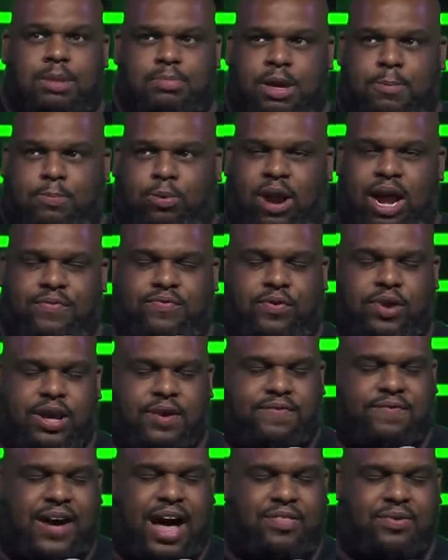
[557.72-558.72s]
Let me pray for you.
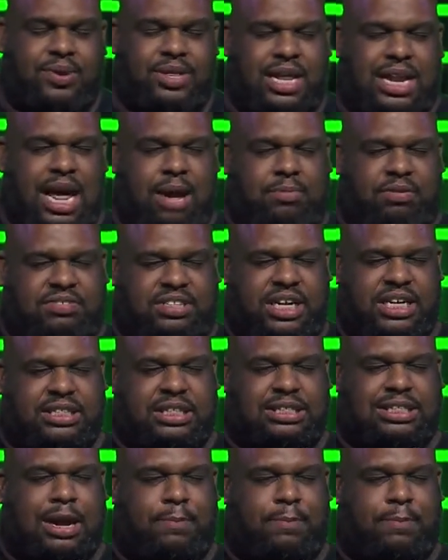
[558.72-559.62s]
Father, in the name of Jesus,